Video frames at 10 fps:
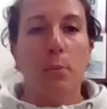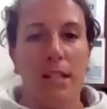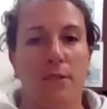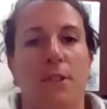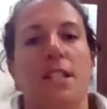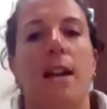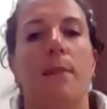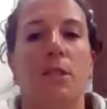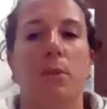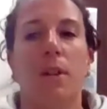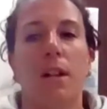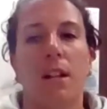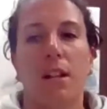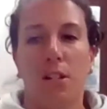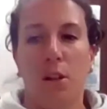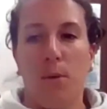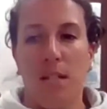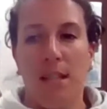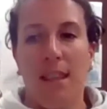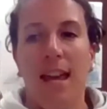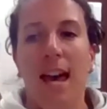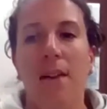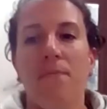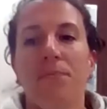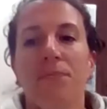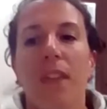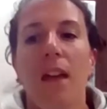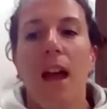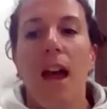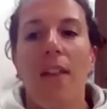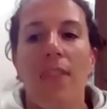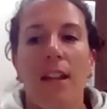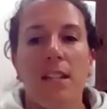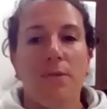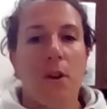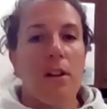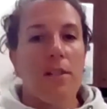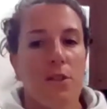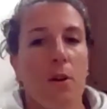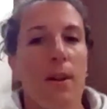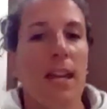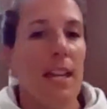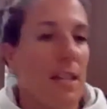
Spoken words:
pressed for time, so we're gonna go into that. And then as far as going